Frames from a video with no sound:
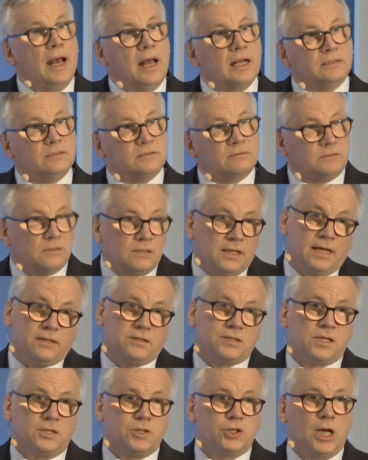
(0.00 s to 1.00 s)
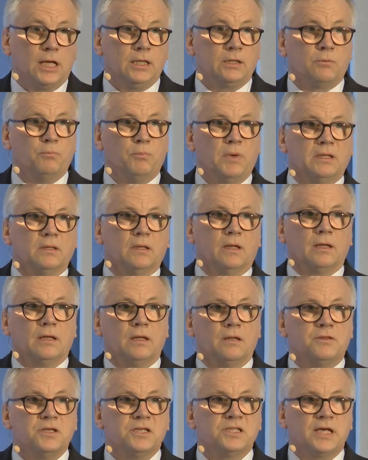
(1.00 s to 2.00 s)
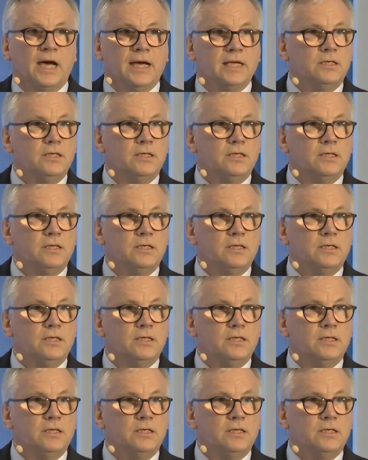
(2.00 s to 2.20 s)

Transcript: And ladies and gentlemen, this